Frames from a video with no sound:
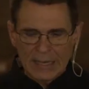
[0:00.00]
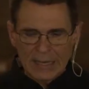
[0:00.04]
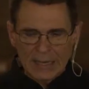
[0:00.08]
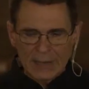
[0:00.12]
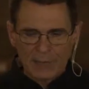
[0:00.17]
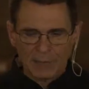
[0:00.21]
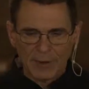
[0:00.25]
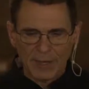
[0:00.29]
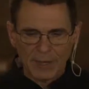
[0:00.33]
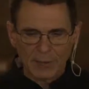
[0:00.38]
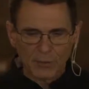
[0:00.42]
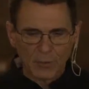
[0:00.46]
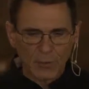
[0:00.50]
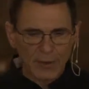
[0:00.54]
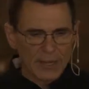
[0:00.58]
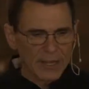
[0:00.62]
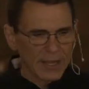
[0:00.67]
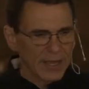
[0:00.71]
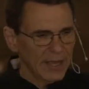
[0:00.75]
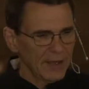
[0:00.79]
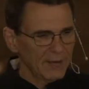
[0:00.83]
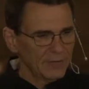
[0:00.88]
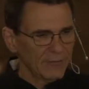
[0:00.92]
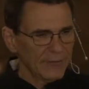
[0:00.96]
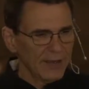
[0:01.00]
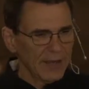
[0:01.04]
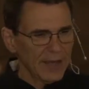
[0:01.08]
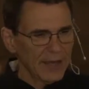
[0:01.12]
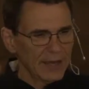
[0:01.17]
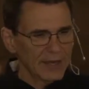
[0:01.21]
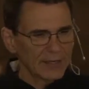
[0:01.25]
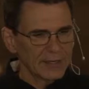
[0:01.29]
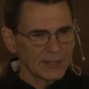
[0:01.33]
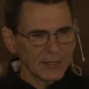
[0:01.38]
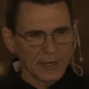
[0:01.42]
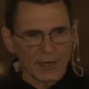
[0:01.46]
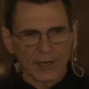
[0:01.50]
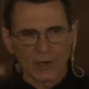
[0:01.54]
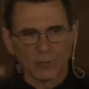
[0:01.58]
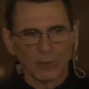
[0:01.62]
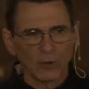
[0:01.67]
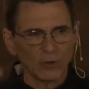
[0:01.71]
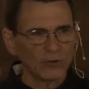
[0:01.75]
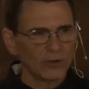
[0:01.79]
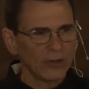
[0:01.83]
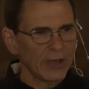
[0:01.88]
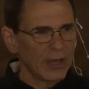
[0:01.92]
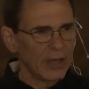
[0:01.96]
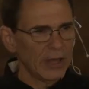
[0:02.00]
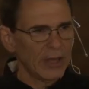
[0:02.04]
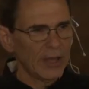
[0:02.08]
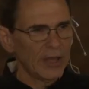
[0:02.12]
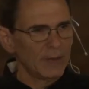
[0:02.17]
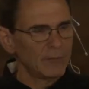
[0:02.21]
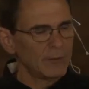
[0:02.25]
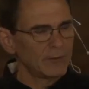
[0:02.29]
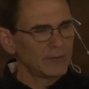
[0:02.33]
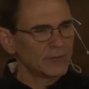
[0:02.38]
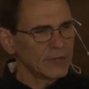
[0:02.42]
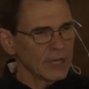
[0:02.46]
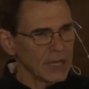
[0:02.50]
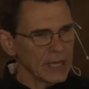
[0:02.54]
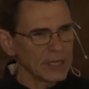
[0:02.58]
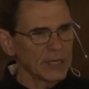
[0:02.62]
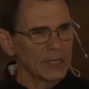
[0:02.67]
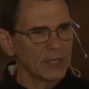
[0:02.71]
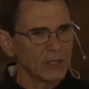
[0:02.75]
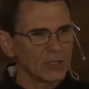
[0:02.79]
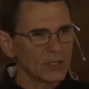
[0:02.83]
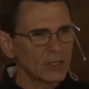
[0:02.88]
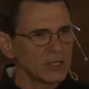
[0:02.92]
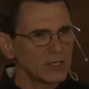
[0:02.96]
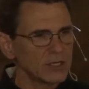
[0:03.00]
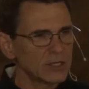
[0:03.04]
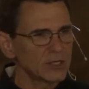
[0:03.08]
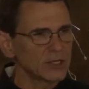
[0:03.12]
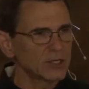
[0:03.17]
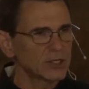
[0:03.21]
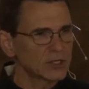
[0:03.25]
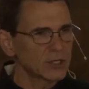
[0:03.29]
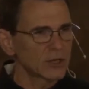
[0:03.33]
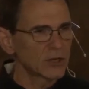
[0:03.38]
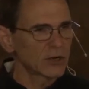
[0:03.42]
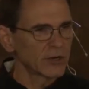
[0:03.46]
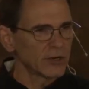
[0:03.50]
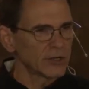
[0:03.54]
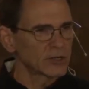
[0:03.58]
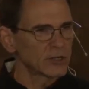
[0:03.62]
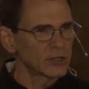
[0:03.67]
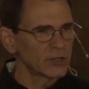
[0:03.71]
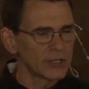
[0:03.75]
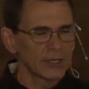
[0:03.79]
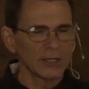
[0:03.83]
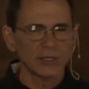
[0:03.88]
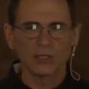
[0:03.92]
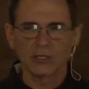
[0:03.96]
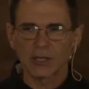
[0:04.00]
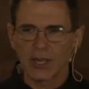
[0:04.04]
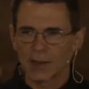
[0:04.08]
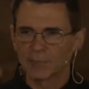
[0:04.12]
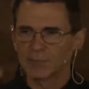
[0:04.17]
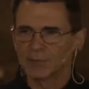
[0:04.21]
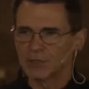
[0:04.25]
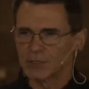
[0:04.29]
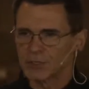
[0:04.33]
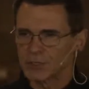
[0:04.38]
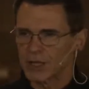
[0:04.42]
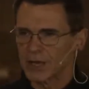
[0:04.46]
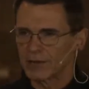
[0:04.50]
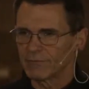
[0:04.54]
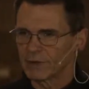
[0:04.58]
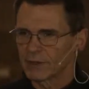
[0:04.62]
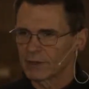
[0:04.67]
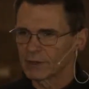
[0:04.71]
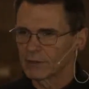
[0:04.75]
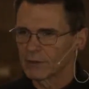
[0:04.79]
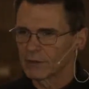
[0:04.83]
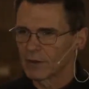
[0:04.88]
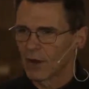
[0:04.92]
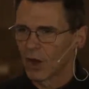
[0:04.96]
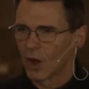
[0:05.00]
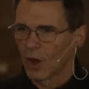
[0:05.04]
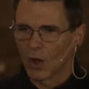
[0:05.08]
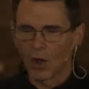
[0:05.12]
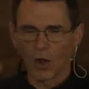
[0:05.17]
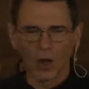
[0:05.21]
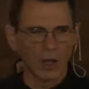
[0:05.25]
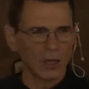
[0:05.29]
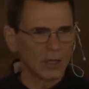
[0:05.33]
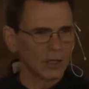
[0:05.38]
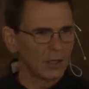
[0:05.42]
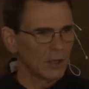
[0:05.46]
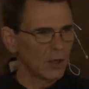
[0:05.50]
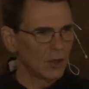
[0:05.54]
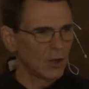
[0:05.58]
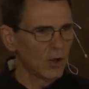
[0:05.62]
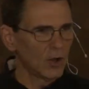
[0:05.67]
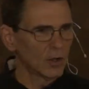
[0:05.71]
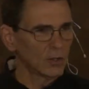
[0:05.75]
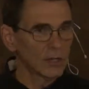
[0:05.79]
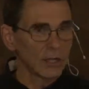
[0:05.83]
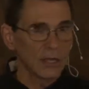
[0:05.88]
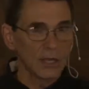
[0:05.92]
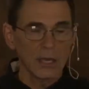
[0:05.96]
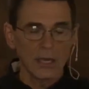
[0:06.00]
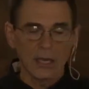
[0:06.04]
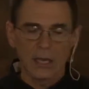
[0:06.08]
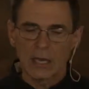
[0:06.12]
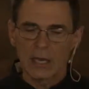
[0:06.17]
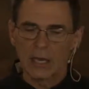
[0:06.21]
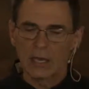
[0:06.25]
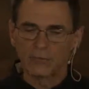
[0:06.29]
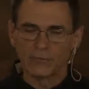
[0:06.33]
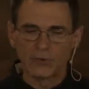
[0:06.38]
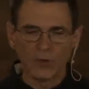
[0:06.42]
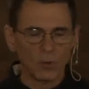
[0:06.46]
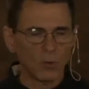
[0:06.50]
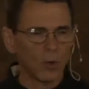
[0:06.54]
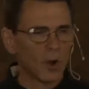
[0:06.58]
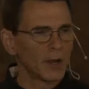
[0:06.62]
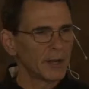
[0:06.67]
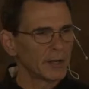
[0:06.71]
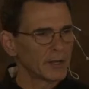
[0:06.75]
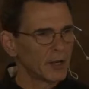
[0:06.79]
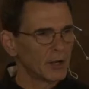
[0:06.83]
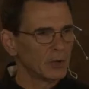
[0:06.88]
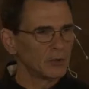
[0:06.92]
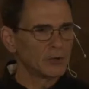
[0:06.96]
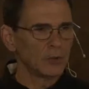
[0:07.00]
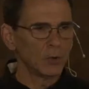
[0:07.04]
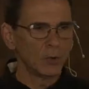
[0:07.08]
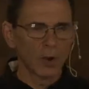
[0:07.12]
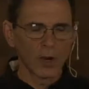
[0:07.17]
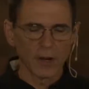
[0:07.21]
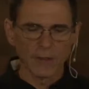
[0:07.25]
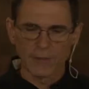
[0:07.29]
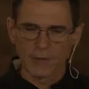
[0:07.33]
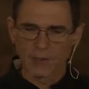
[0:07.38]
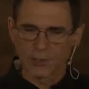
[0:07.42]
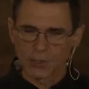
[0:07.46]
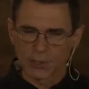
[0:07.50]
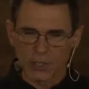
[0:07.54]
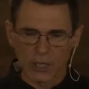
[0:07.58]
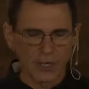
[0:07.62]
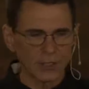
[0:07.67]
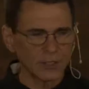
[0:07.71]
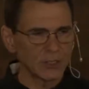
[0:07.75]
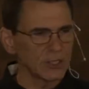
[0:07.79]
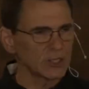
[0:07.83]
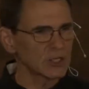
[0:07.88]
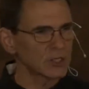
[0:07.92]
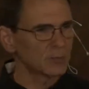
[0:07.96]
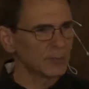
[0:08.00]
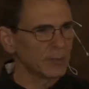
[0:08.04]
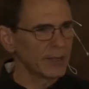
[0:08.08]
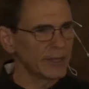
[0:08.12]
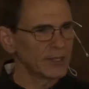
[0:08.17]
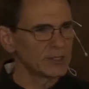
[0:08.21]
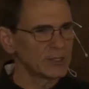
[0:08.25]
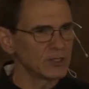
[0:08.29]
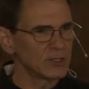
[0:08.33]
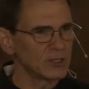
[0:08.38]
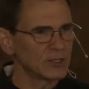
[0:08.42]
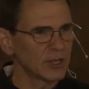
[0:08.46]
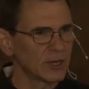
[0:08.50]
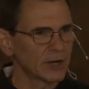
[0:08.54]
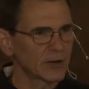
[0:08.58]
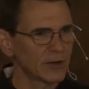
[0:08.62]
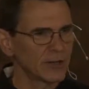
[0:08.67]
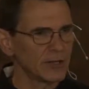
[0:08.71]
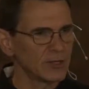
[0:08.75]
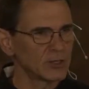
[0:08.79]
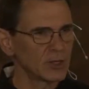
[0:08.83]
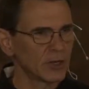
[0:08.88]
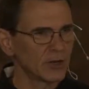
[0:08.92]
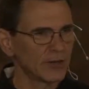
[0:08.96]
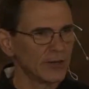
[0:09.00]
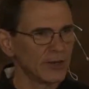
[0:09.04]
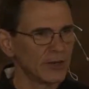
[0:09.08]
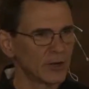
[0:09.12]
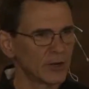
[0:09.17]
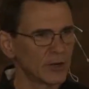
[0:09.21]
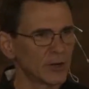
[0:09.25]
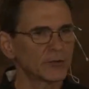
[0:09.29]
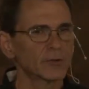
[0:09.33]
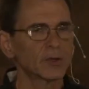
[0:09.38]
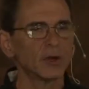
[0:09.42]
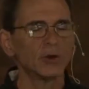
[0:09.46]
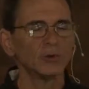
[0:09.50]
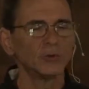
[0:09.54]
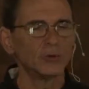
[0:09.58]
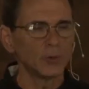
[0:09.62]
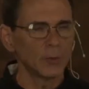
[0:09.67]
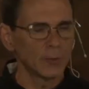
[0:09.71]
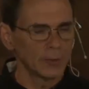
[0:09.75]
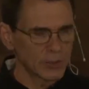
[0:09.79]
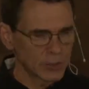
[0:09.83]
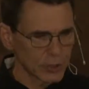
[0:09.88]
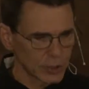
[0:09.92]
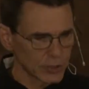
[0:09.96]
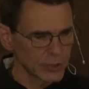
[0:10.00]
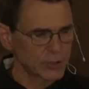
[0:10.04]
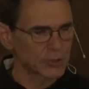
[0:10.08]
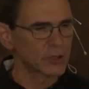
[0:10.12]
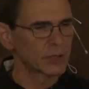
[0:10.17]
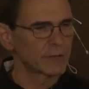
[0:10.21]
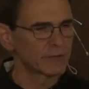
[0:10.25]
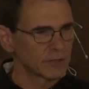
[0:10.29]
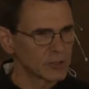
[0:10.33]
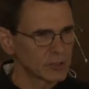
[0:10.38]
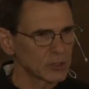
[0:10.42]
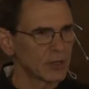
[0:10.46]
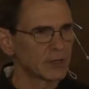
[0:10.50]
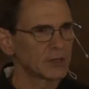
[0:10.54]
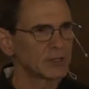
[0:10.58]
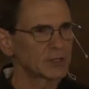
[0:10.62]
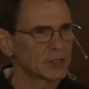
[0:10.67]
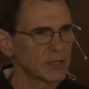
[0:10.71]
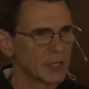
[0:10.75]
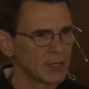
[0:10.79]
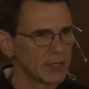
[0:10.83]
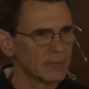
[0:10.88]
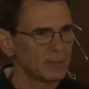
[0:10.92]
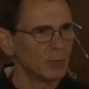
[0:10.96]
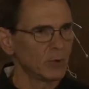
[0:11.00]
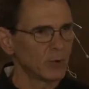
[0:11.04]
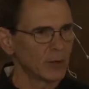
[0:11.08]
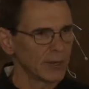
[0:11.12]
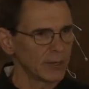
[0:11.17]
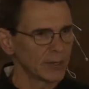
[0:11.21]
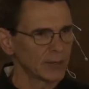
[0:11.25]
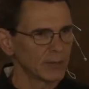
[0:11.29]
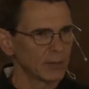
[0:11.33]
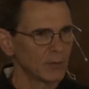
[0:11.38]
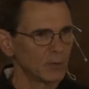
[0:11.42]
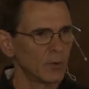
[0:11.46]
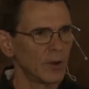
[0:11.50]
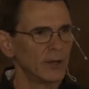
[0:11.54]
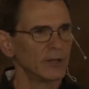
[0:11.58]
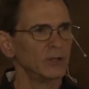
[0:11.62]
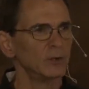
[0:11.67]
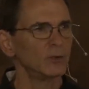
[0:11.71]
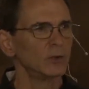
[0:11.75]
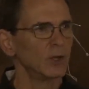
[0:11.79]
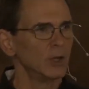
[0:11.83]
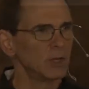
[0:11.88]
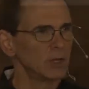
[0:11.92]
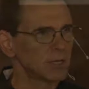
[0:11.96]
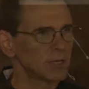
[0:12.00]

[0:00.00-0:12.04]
But we have had a terrible time of taking Jesus seriously in chapter 7, all along. If you want to go to one of the judgiest places there is on the earth, go to a church service on a Sunday morning. When you look